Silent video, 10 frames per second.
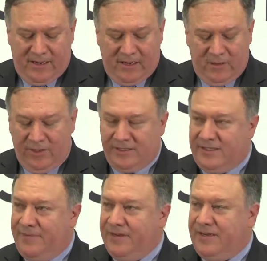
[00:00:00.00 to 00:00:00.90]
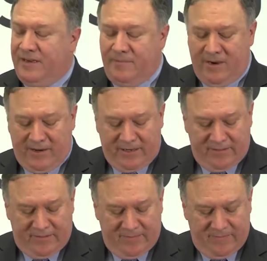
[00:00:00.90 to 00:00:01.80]
including 17
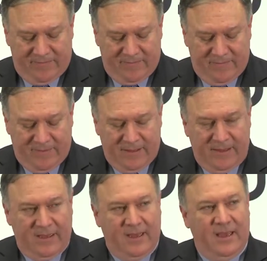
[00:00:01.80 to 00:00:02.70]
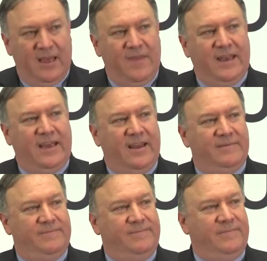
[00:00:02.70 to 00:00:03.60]
Americans. And then again,
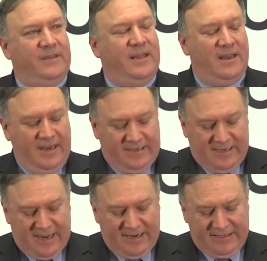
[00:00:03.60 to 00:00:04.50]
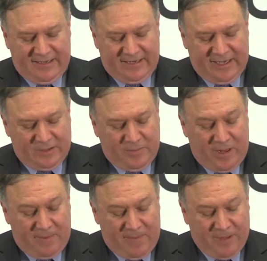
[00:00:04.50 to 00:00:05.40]
in 1996,
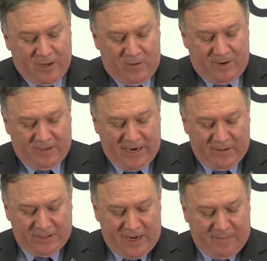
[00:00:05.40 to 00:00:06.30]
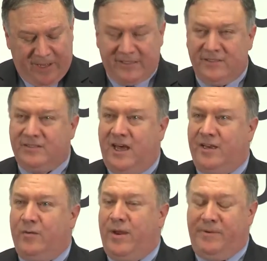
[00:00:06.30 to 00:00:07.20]
Hezbollah bombed the Khobar Towers complex in
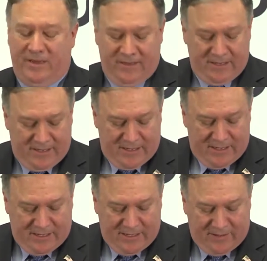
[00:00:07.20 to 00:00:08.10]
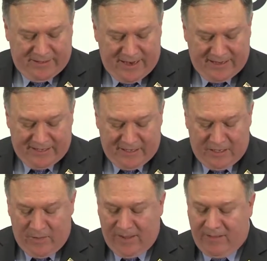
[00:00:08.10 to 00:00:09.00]
Saudi Arabia, killing 19
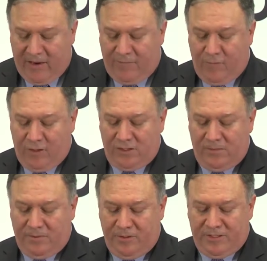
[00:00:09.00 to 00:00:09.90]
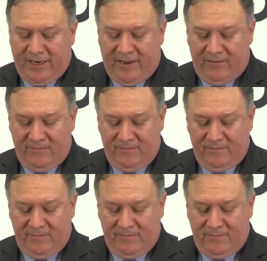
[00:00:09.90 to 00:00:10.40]
U.S. Air Force personnel.